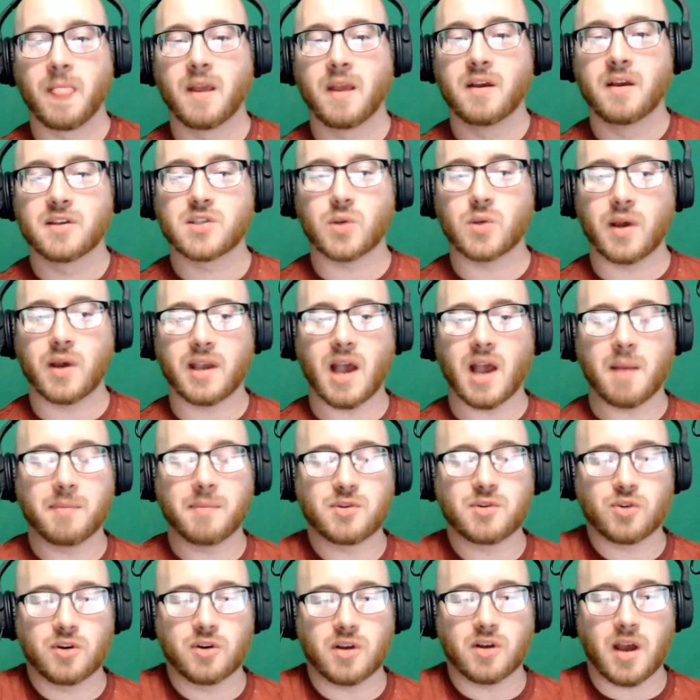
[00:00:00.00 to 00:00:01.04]
So I got
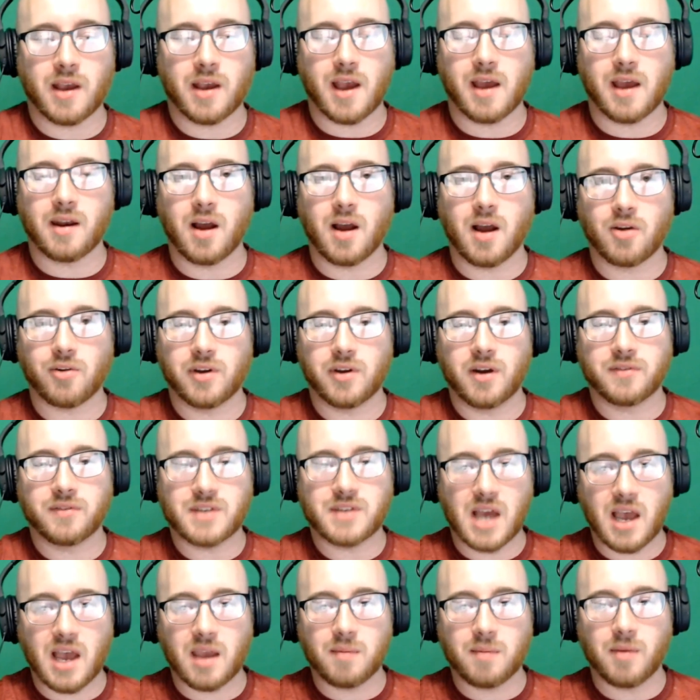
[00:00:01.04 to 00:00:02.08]
Ocarina of Time